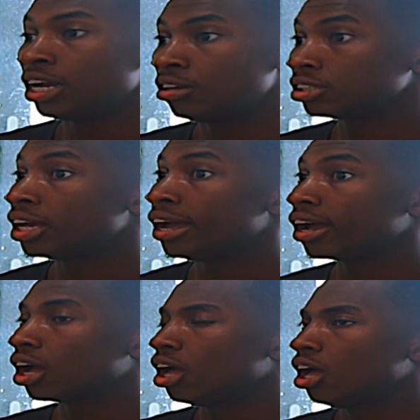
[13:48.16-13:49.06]
Then I was like,
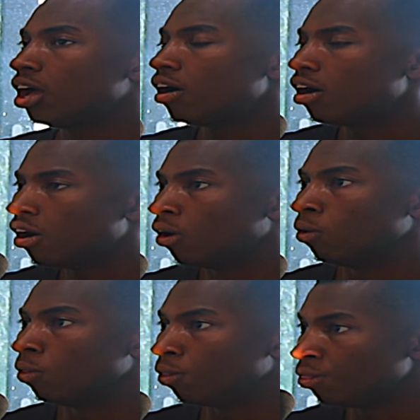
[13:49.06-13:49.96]

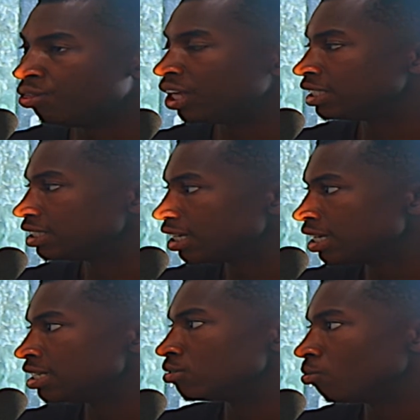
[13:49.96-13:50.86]
oh, this
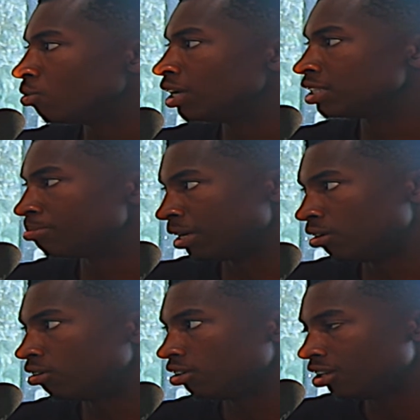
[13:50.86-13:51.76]
is what it's about.